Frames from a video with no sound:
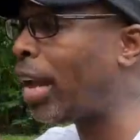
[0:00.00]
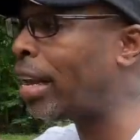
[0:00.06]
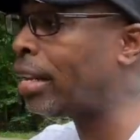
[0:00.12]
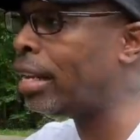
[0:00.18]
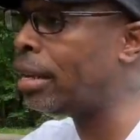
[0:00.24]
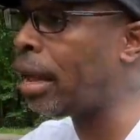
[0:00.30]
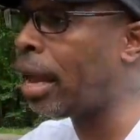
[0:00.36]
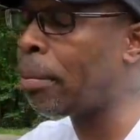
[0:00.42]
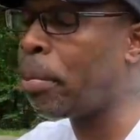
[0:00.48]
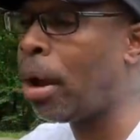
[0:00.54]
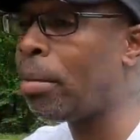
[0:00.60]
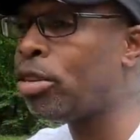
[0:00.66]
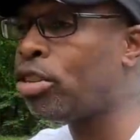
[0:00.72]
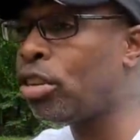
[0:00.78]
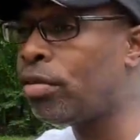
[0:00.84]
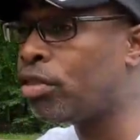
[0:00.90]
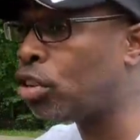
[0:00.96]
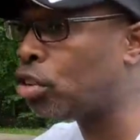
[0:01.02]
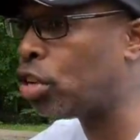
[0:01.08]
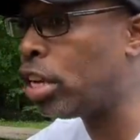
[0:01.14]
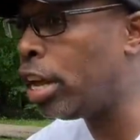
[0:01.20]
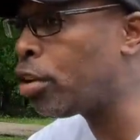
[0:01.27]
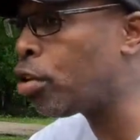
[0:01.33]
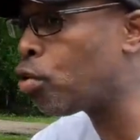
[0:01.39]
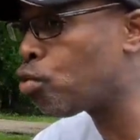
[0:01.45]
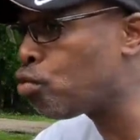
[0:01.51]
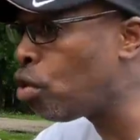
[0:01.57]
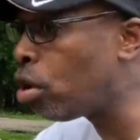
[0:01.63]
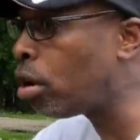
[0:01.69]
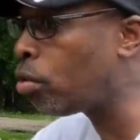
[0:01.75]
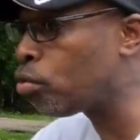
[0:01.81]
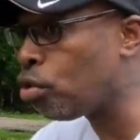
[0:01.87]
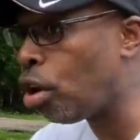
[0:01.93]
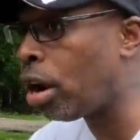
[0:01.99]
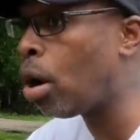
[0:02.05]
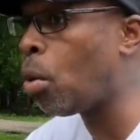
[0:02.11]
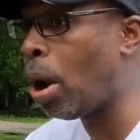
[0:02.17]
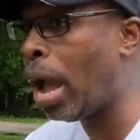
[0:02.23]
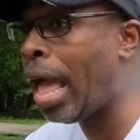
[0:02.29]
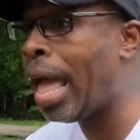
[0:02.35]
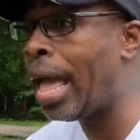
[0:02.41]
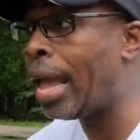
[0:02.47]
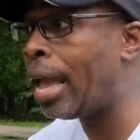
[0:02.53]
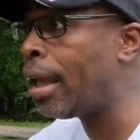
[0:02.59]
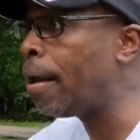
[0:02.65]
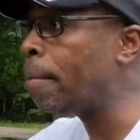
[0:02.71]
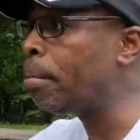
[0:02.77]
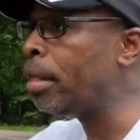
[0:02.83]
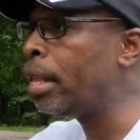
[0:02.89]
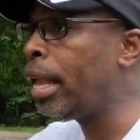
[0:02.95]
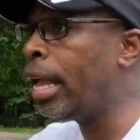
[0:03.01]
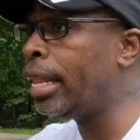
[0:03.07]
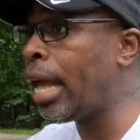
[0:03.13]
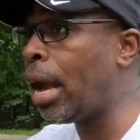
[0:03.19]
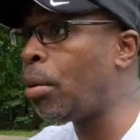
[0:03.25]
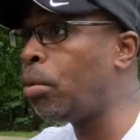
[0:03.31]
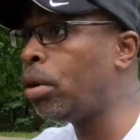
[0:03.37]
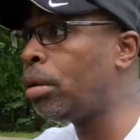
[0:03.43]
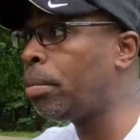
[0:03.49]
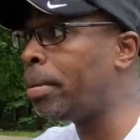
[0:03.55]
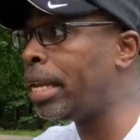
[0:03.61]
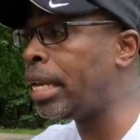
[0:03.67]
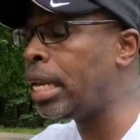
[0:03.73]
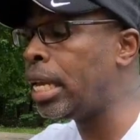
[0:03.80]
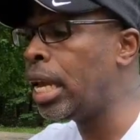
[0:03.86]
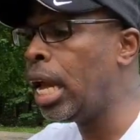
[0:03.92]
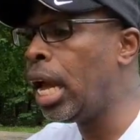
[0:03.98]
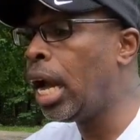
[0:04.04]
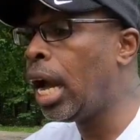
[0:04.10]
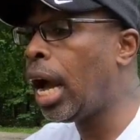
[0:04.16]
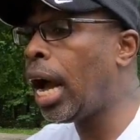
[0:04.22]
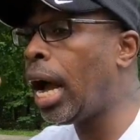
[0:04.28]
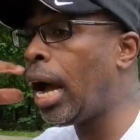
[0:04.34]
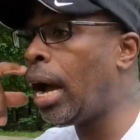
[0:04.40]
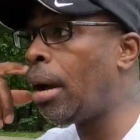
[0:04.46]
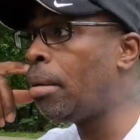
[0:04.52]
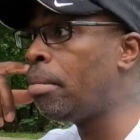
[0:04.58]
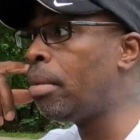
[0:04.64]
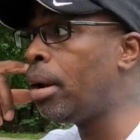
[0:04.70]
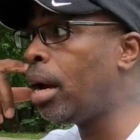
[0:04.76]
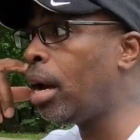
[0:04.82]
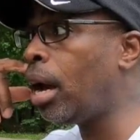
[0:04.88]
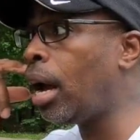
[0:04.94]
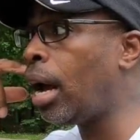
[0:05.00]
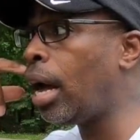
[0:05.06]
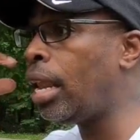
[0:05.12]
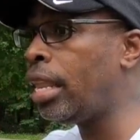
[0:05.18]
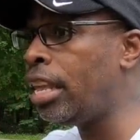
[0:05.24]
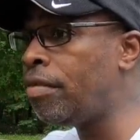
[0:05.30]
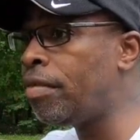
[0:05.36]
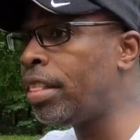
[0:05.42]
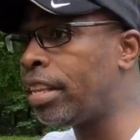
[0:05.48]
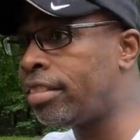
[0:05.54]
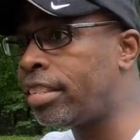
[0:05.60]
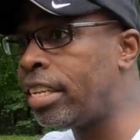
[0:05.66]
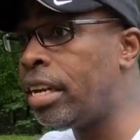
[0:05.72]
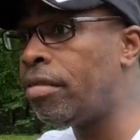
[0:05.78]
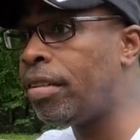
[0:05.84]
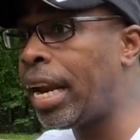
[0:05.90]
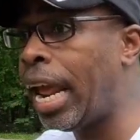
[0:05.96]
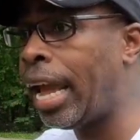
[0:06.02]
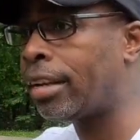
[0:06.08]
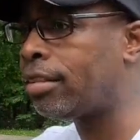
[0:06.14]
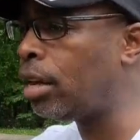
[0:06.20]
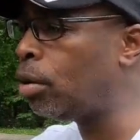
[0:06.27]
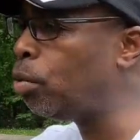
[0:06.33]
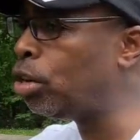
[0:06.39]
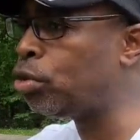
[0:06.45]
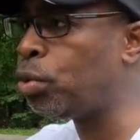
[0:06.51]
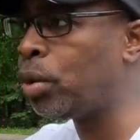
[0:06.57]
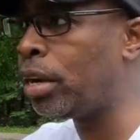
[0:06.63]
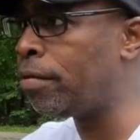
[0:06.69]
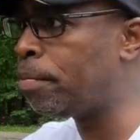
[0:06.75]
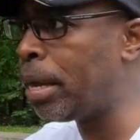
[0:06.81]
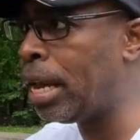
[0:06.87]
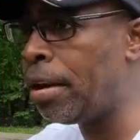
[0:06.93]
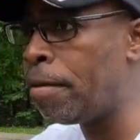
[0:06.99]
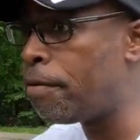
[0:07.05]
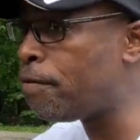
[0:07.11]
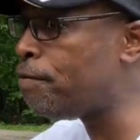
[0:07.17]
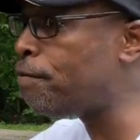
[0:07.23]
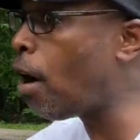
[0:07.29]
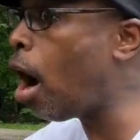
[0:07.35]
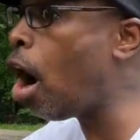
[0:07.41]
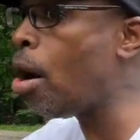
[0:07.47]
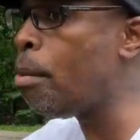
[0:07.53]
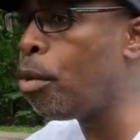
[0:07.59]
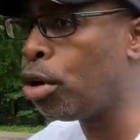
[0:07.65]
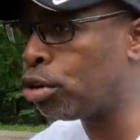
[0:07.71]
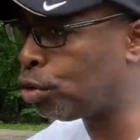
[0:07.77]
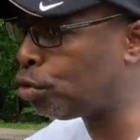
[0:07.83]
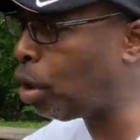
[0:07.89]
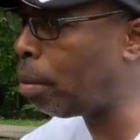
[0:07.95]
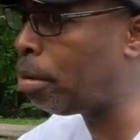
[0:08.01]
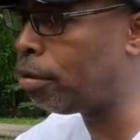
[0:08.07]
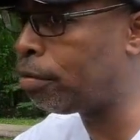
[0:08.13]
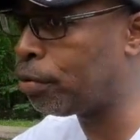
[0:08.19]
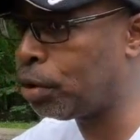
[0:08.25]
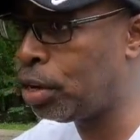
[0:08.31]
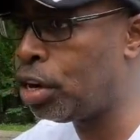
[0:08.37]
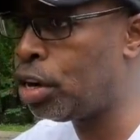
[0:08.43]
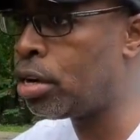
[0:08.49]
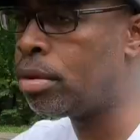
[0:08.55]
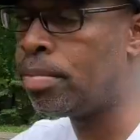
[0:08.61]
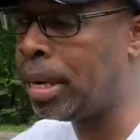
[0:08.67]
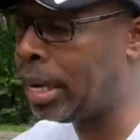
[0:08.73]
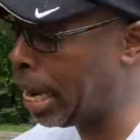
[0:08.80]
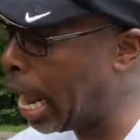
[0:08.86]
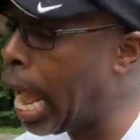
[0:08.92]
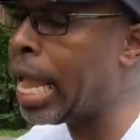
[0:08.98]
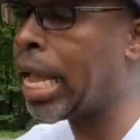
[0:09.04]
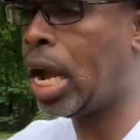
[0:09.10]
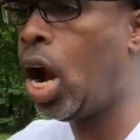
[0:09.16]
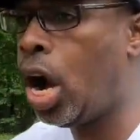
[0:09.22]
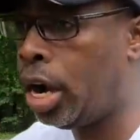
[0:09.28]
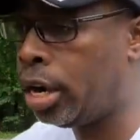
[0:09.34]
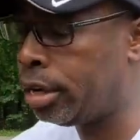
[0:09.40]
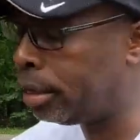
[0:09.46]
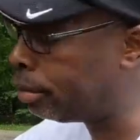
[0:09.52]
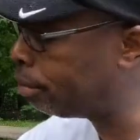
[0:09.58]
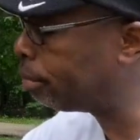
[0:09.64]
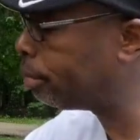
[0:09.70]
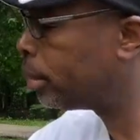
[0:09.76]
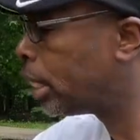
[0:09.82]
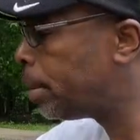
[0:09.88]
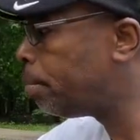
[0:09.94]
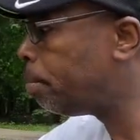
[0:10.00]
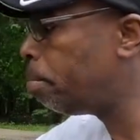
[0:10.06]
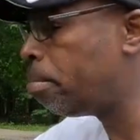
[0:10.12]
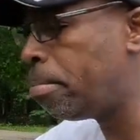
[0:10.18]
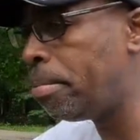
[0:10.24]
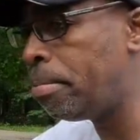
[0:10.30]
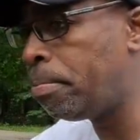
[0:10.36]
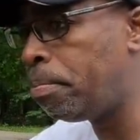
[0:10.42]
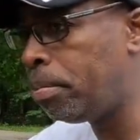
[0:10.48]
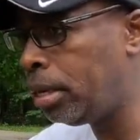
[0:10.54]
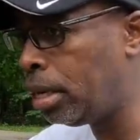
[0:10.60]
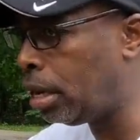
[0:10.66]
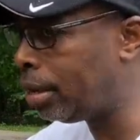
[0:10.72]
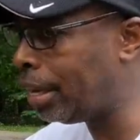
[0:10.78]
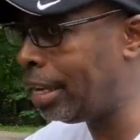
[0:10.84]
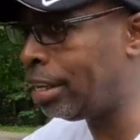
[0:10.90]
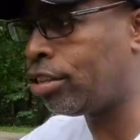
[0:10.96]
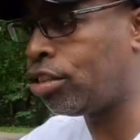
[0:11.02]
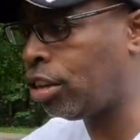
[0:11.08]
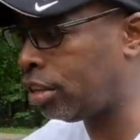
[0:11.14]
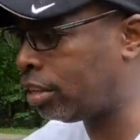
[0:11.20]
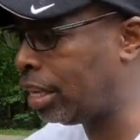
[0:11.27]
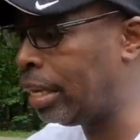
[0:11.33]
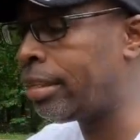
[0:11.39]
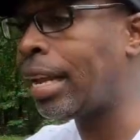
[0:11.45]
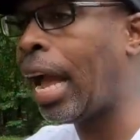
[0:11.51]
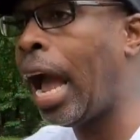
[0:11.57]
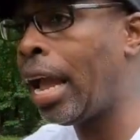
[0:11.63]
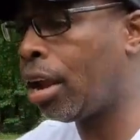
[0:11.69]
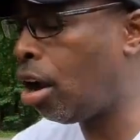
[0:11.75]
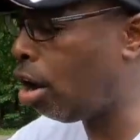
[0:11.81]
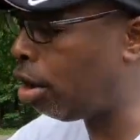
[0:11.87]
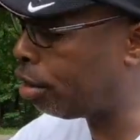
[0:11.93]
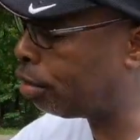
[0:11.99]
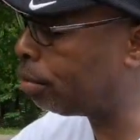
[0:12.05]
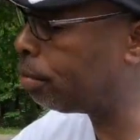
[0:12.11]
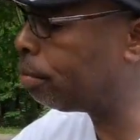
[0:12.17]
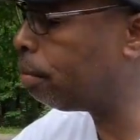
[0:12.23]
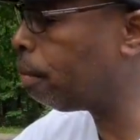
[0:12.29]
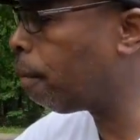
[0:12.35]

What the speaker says: Frankly, I probably should have just let her run away, and that would be leaving the scene of an accident, which would have been far more trouble for her, but I caught her. You know, it's just this. I caught her.